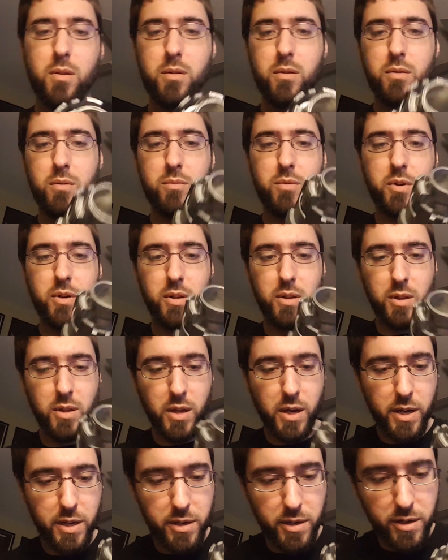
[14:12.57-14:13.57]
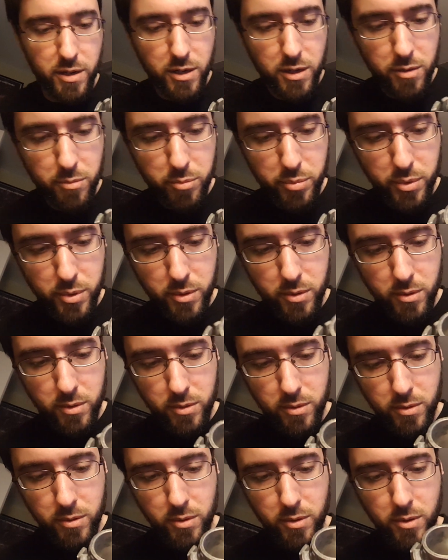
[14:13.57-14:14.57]
You want to line it up.
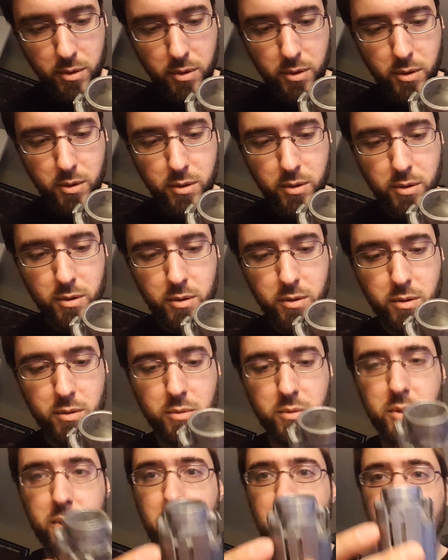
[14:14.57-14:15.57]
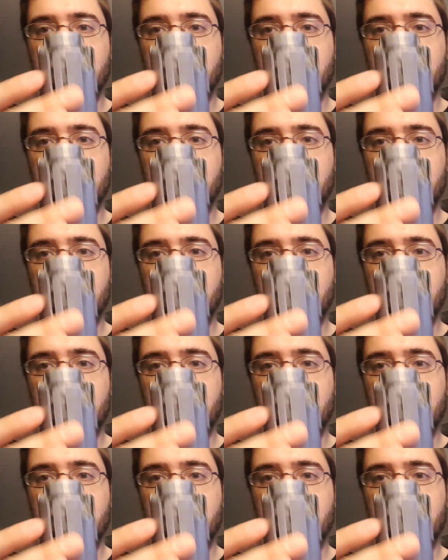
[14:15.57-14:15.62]
You want to